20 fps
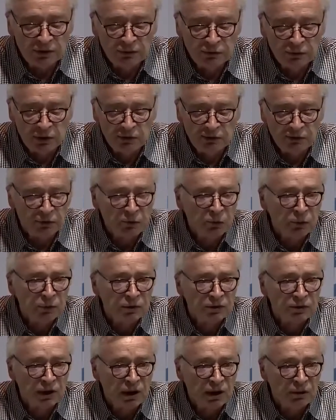into a
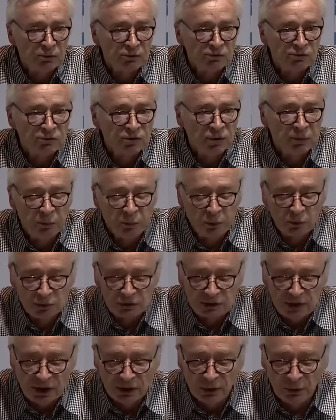Freudenhaus, a
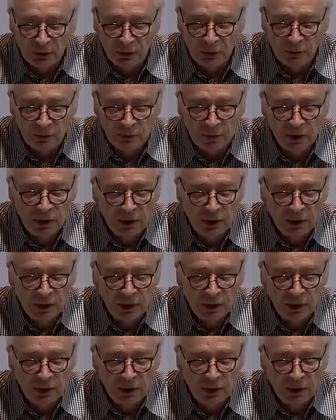bordello,